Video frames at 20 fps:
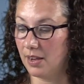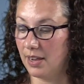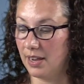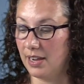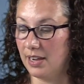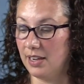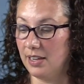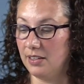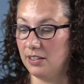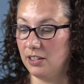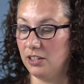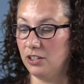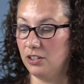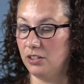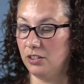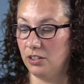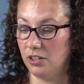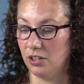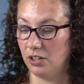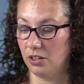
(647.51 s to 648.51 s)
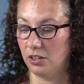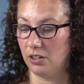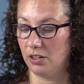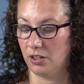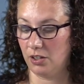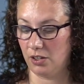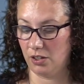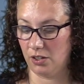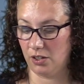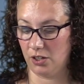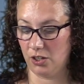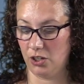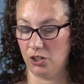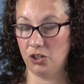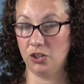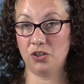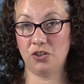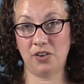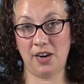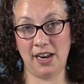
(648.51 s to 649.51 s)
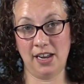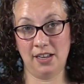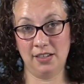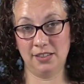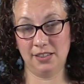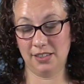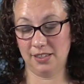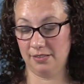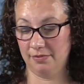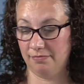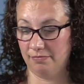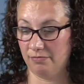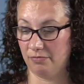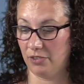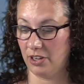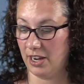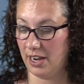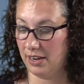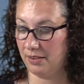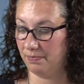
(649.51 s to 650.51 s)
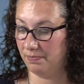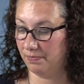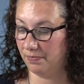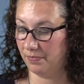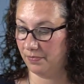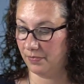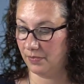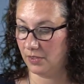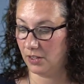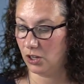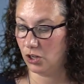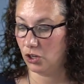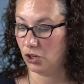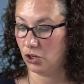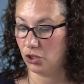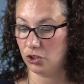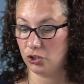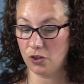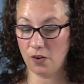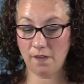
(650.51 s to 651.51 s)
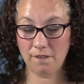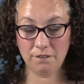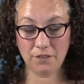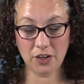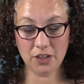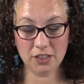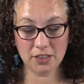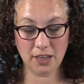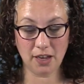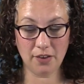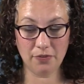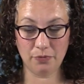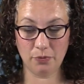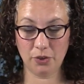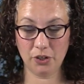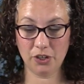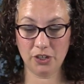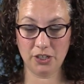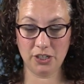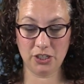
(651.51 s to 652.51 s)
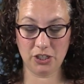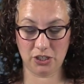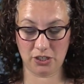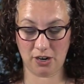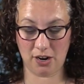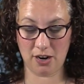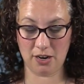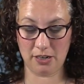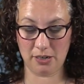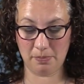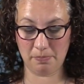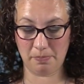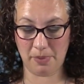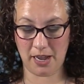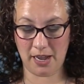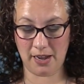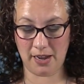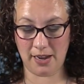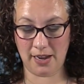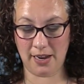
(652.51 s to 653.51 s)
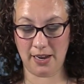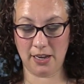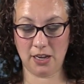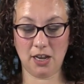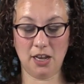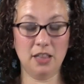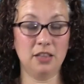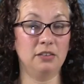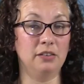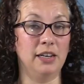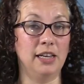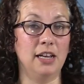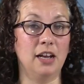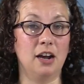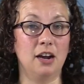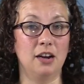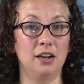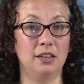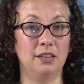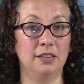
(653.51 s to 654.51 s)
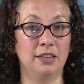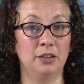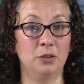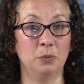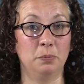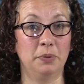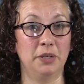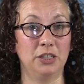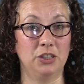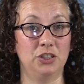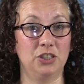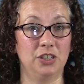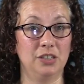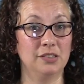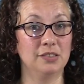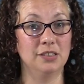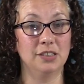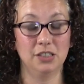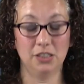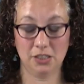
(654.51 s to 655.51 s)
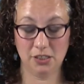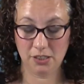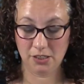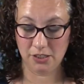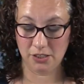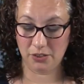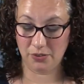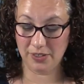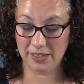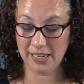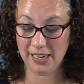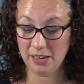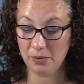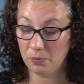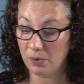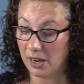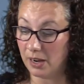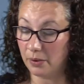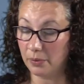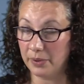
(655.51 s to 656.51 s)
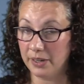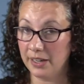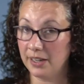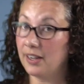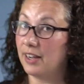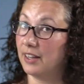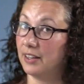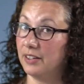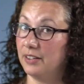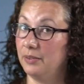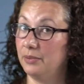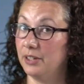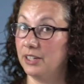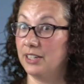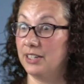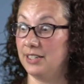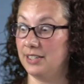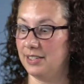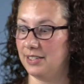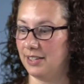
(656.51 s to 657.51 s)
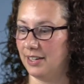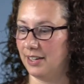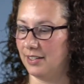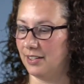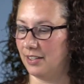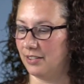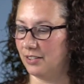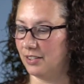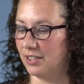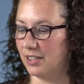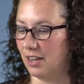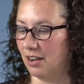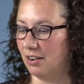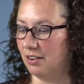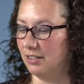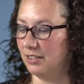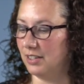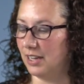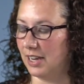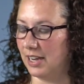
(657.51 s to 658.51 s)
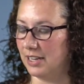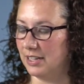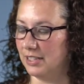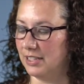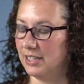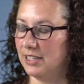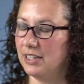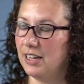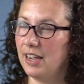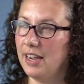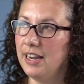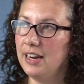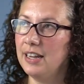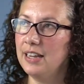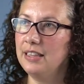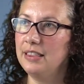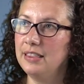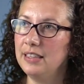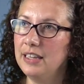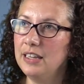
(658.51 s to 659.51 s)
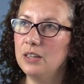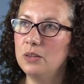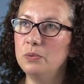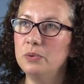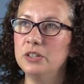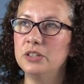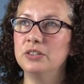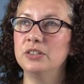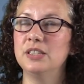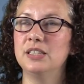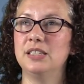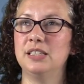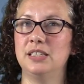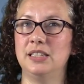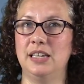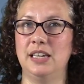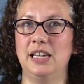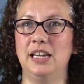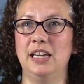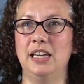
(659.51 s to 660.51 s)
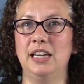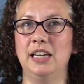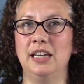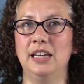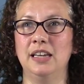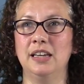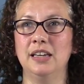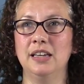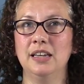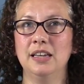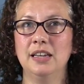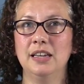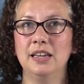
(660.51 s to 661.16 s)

and then your crayons, okay? So first off, we're going to start by coloring our little picture. So again, while we color, we're going to sing another song. And tonight, I think we'll sing